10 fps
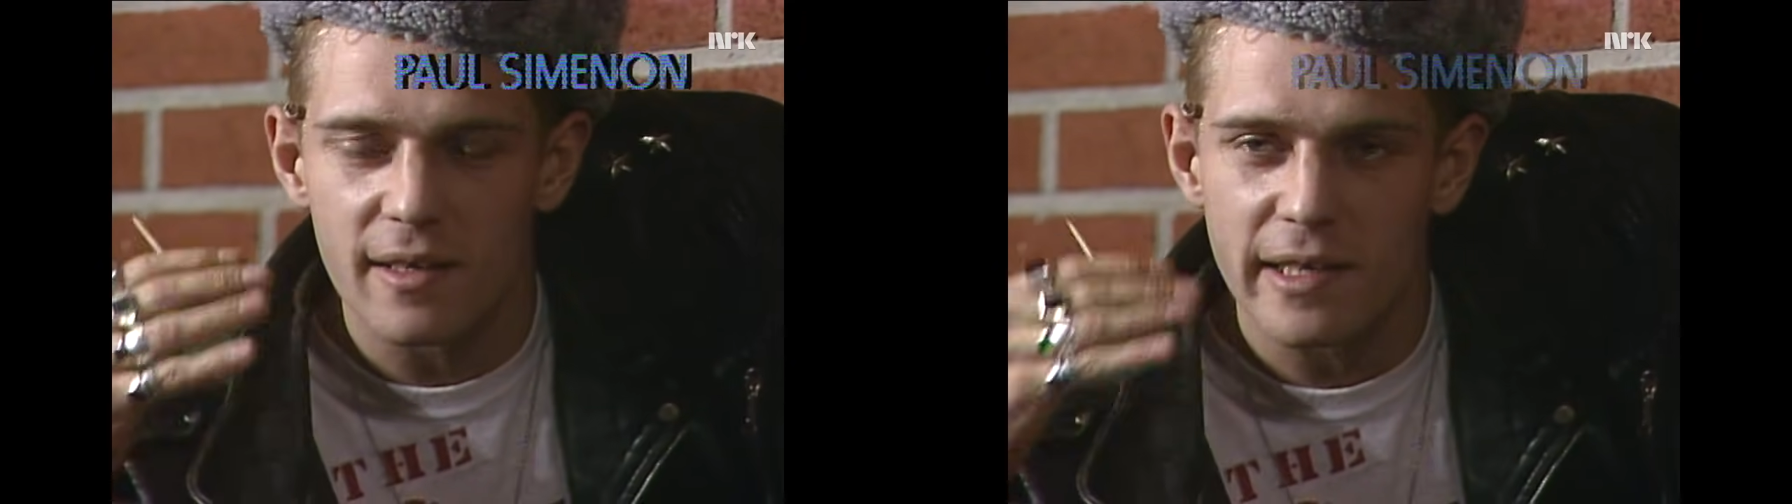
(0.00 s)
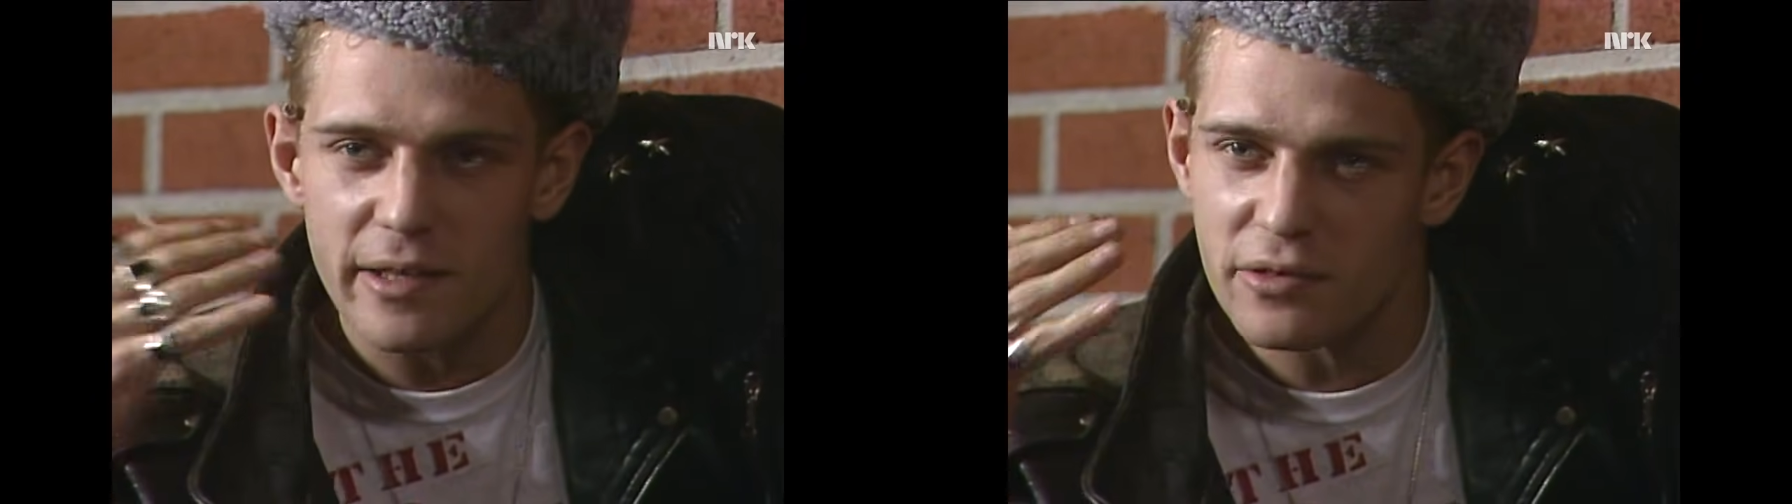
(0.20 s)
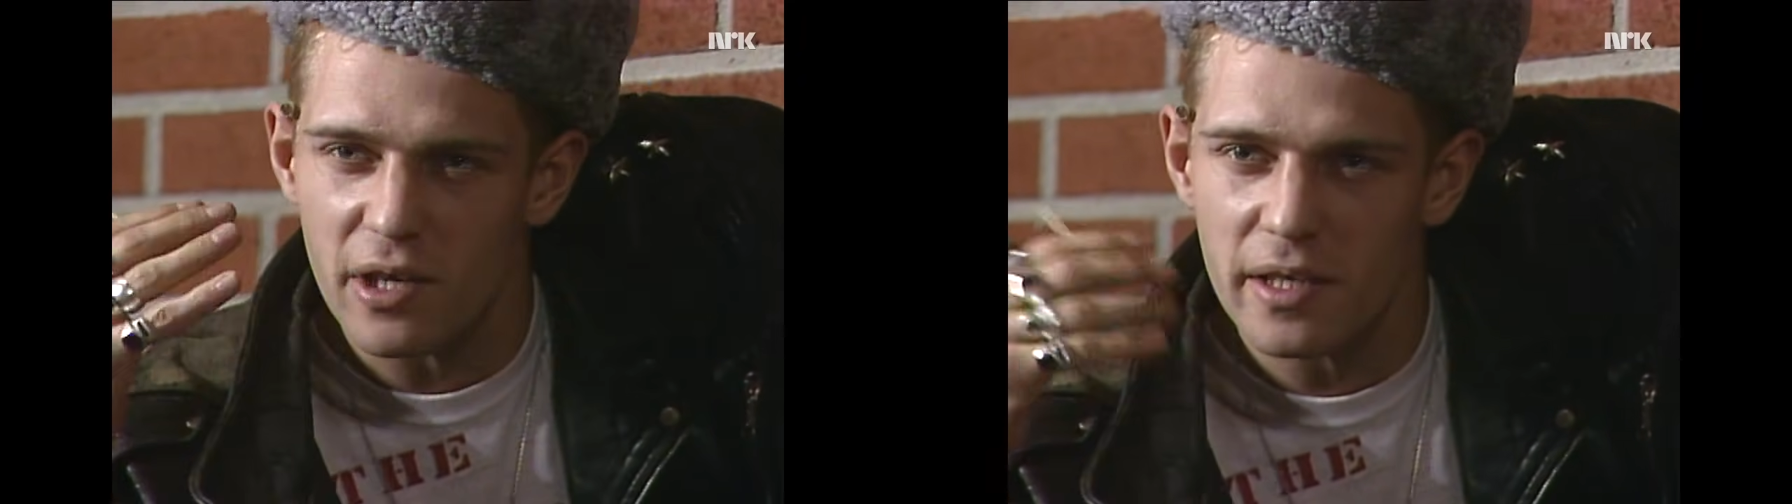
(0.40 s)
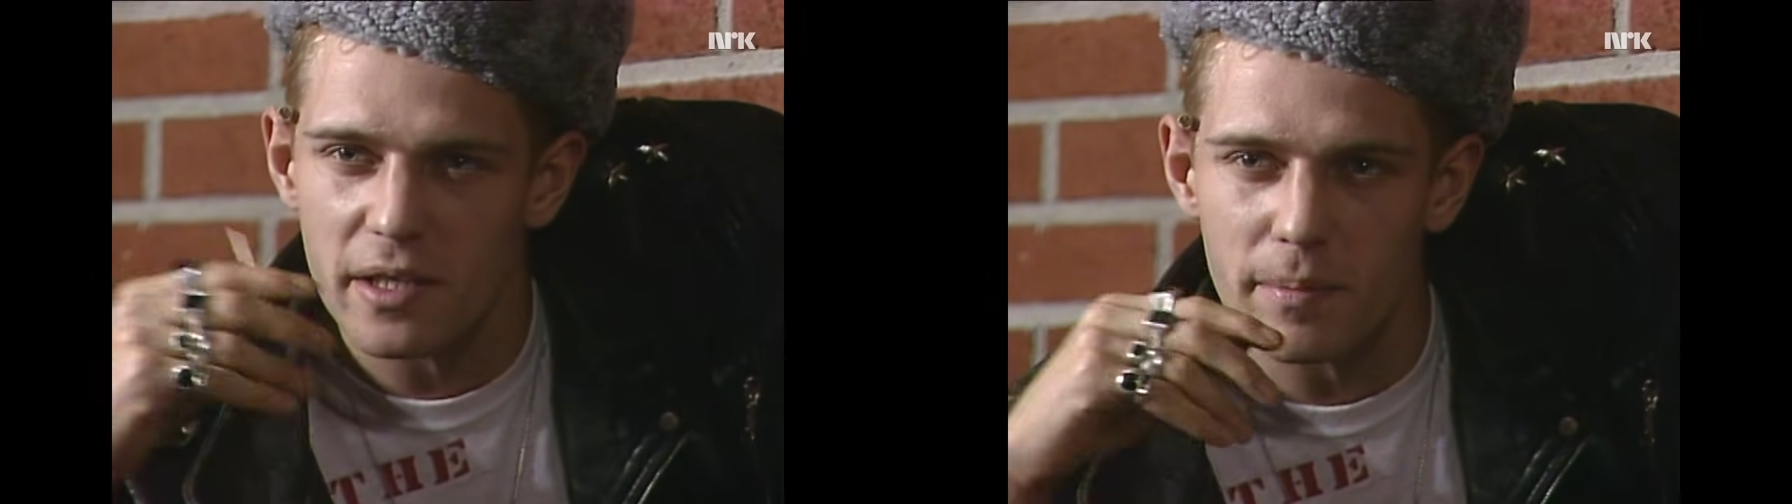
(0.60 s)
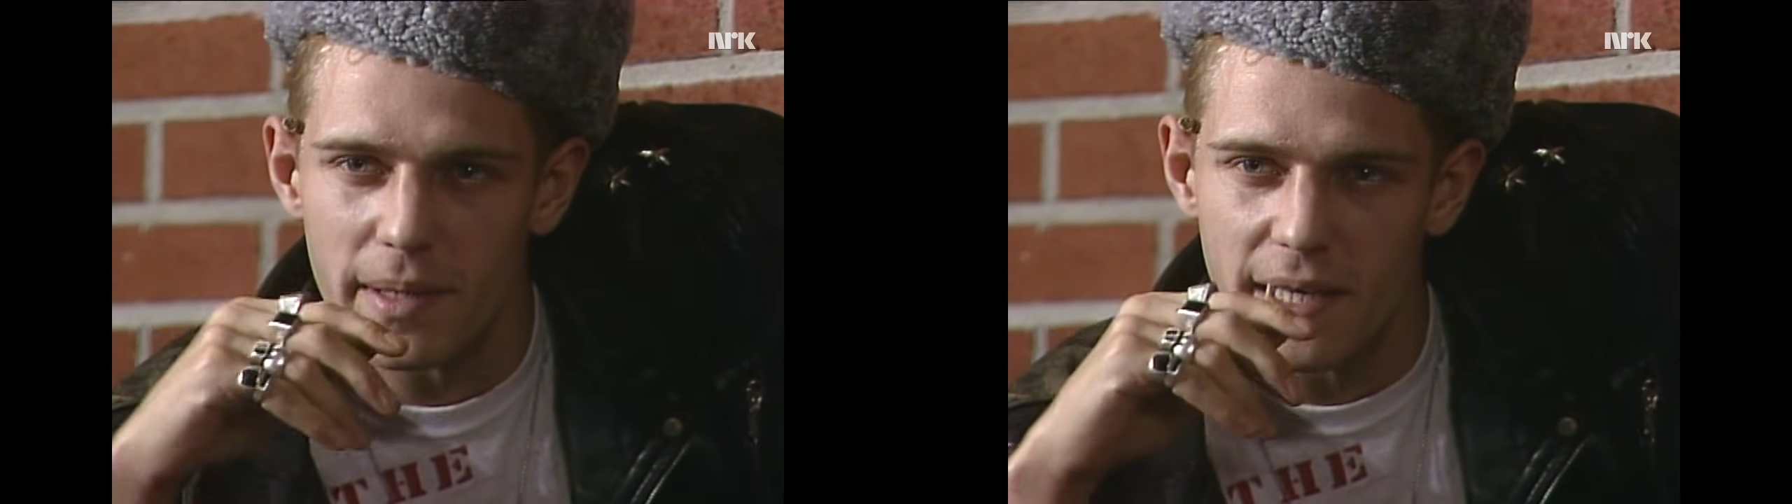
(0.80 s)
it was only
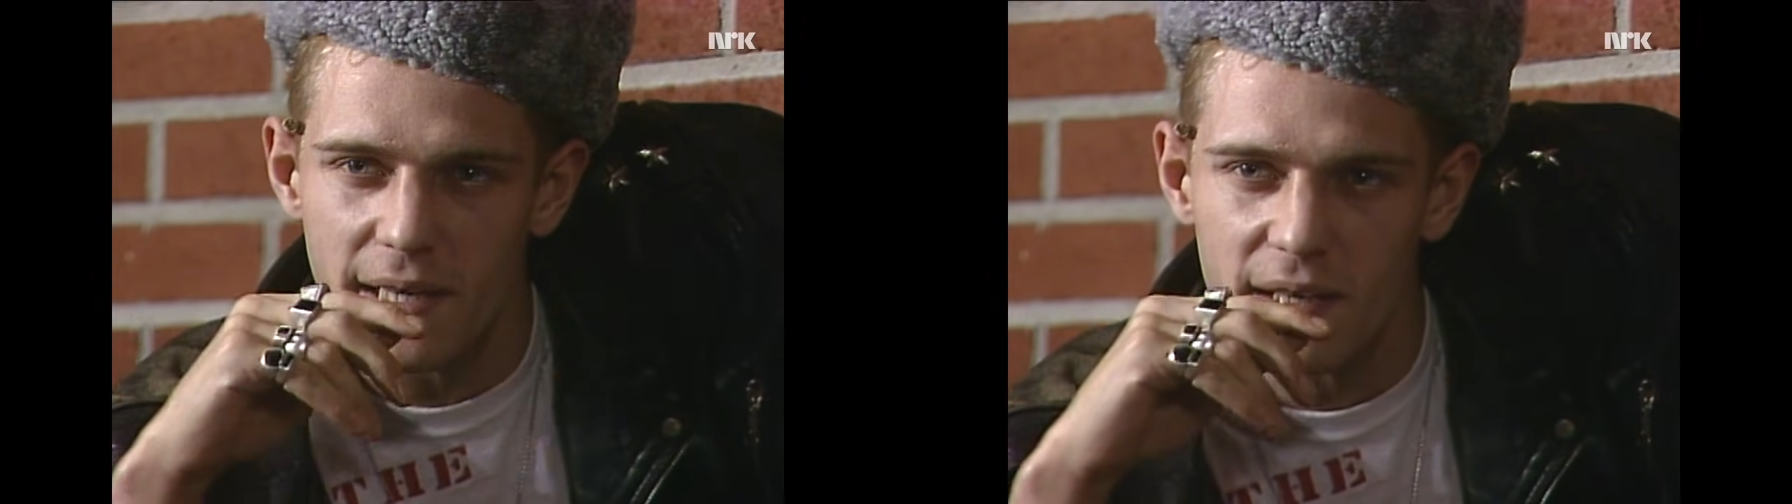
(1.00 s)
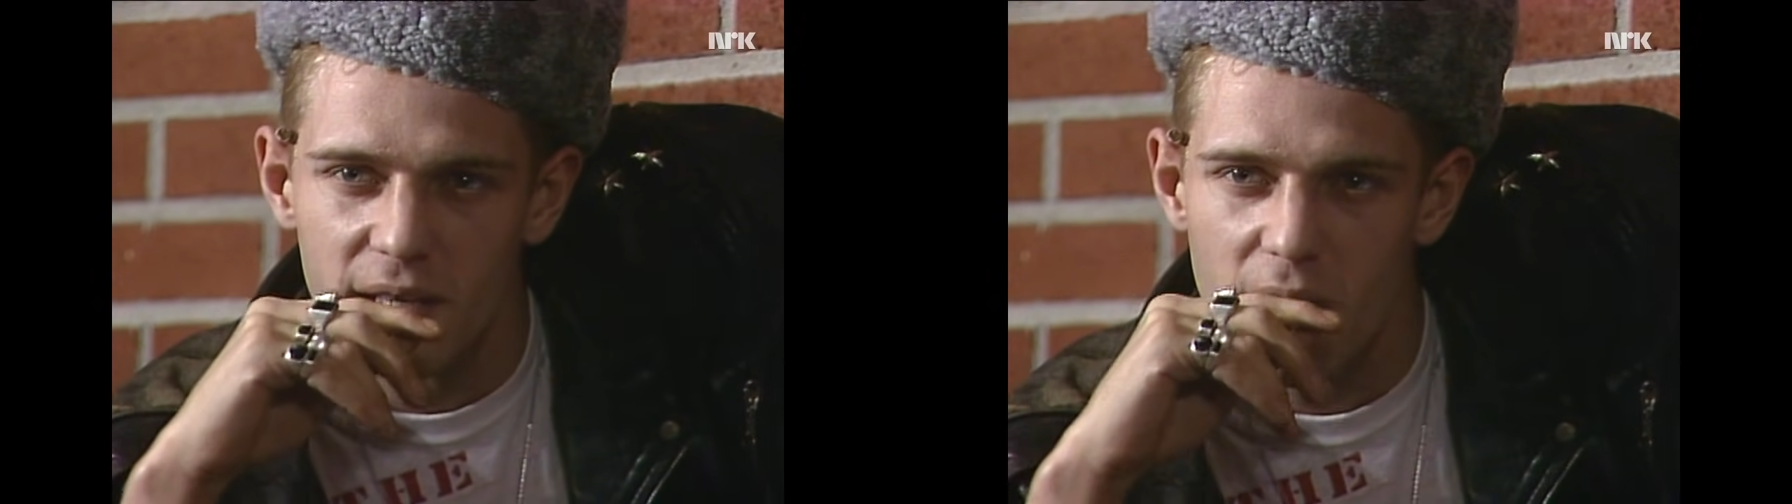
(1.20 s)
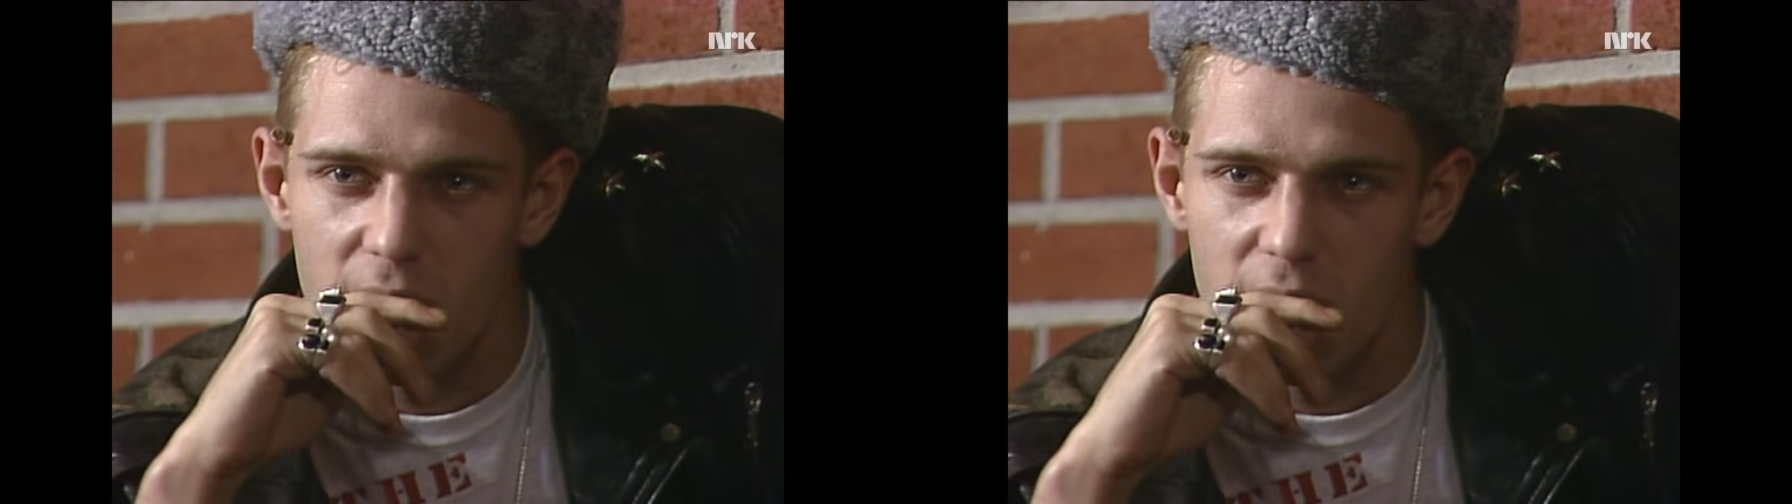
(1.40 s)
the beginning